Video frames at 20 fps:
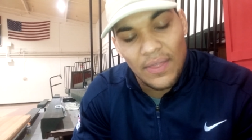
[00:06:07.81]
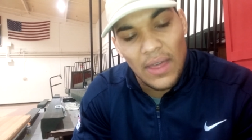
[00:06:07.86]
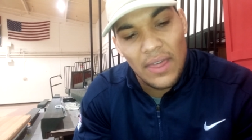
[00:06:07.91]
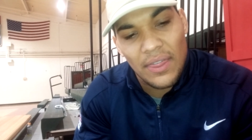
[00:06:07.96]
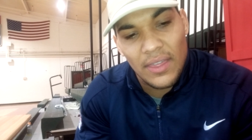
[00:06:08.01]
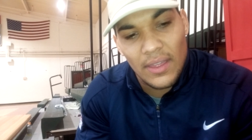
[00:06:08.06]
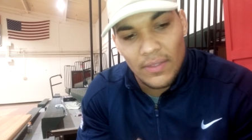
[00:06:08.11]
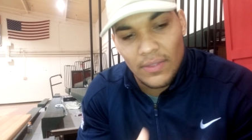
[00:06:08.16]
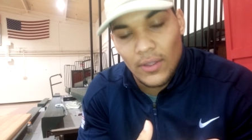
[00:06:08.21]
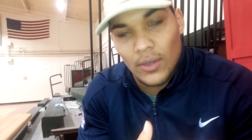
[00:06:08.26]
I
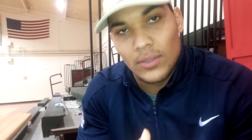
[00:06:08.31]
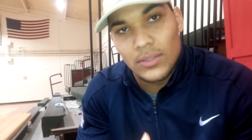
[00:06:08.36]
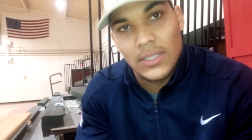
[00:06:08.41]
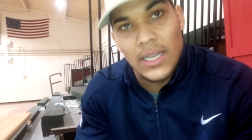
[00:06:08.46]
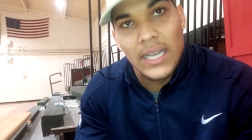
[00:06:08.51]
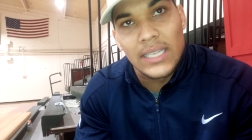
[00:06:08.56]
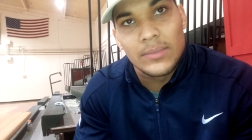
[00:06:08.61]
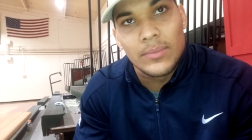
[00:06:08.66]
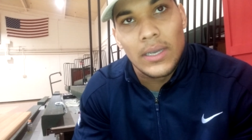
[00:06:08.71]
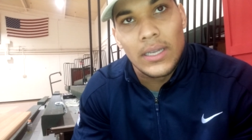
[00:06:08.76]
think those
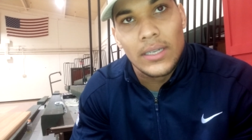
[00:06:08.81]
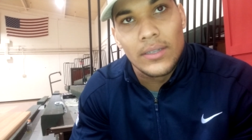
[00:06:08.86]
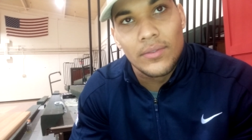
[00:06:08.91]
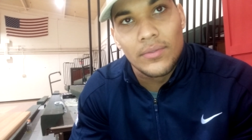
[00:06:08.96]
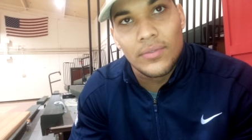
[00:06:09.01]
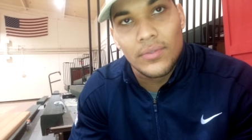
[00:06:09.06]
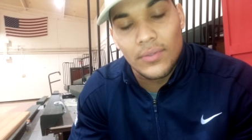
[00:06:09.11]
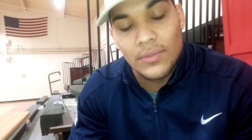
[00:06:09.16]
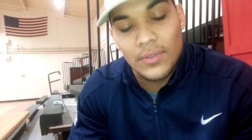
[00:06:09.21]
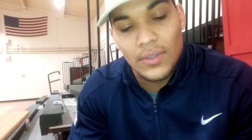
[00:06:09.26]
guys might
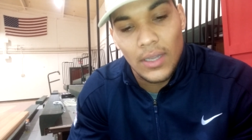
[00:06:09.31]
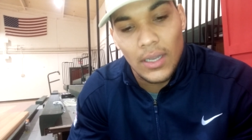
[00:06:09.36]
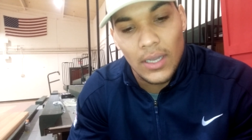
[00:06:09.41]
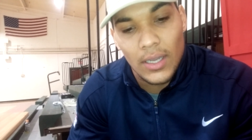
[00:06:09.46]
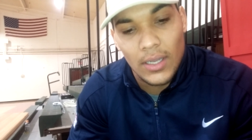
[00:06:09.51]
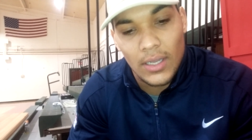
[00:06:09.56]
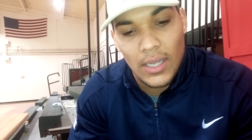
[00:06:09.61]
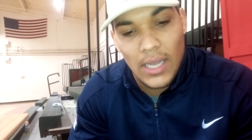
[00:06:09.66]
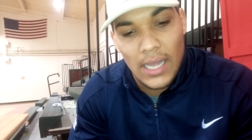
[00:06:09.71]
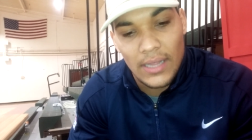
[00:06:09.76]
have
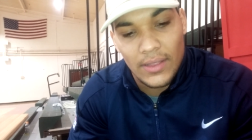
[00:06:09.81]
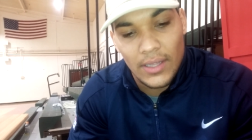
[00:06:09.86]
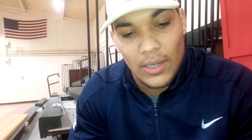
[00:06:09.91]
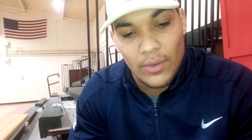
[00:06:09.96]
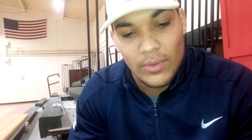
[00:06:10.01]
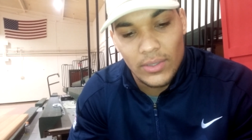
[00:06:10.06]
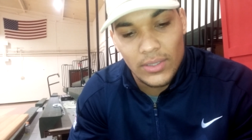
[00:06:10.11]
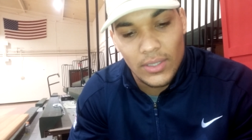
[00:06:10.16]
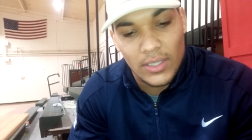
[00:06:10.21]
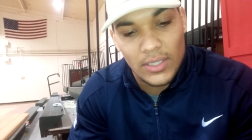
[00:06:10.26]
uh, got
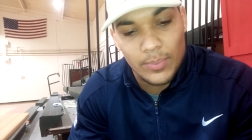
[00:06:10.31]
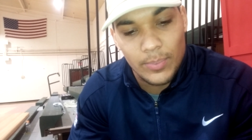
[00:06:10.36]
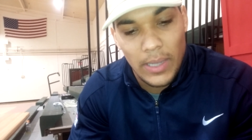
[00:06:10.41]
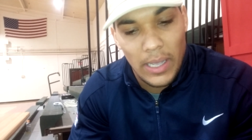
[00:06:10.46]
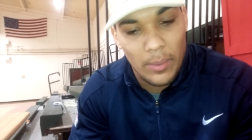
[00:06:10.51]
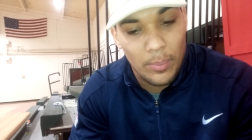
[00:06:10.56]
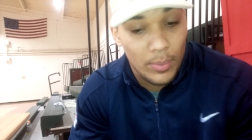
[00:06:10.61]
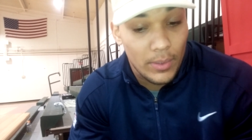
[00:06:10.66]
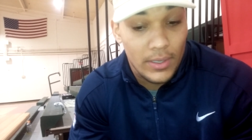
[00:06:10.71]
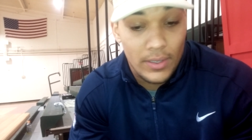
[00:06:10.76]
their results
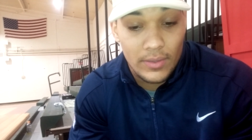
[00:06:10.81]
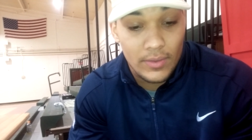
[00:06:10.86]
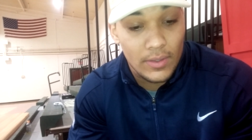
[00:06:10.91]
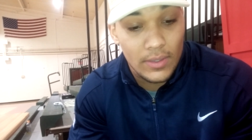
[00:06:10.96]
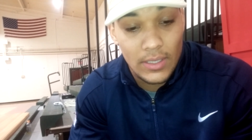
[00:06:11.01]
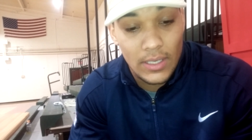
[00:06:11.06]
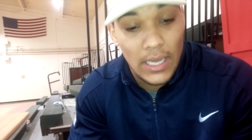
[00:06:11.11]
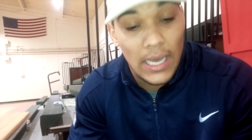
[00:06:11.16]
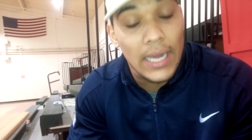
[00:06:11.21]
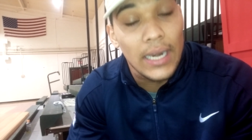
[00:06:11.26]
back, but
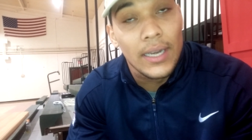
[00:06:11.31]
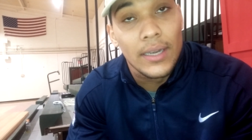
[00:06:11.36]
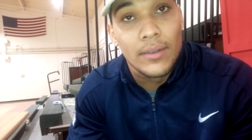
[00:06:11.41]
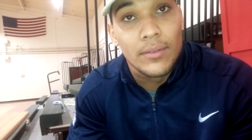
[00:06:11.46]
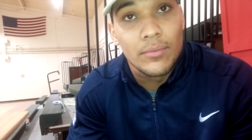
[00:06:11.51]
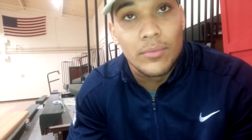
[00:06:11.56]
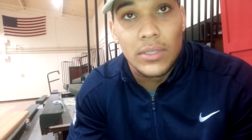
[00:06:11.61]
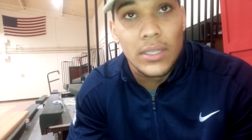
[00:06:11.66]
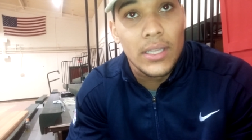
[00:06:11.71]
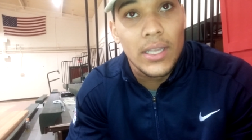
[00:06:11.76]
I
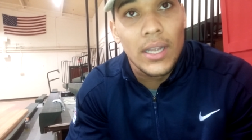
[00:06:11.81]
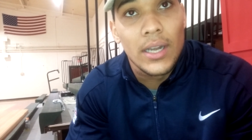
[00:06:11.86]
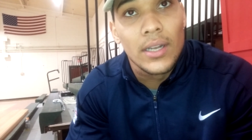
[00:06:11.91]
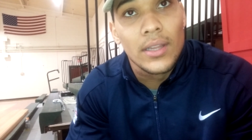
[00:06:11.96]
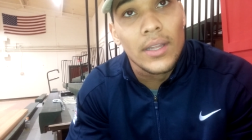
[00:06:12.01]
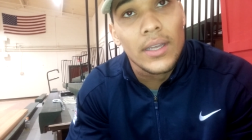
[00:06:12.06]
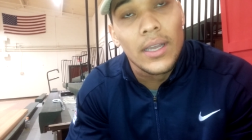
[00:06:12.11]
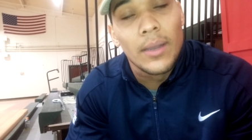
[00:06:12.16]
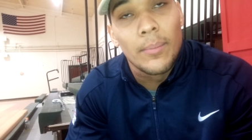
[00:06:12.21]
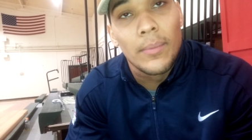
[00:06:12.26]
didn't really care
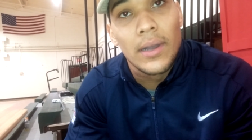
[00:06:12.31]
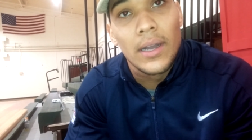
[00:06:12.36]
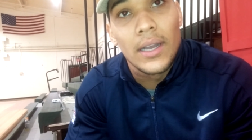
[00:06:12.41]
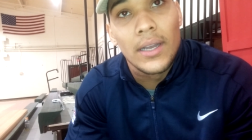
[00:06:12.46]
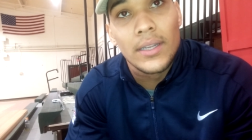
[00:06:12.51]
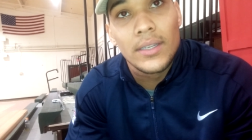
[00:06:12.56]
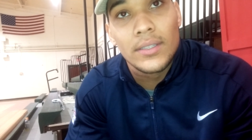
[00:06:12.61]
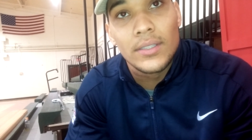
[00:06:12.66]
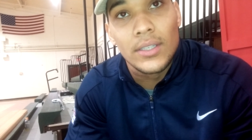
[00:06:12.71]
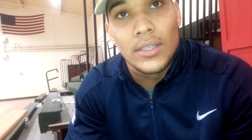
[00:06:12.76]
to look at
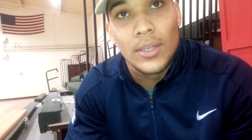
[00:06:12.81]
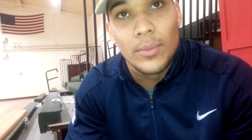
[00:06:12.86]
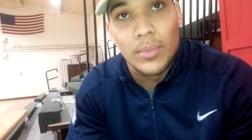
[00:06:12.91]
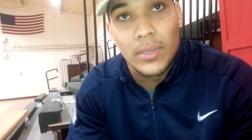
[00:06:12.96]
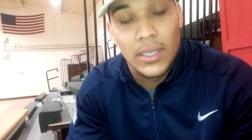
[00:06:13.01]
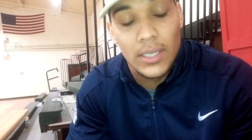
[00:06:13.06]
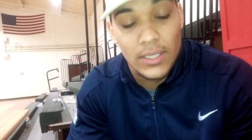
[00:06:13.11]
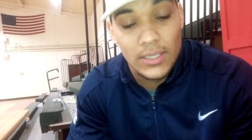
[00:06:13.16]
mine, you know, mm-hmm.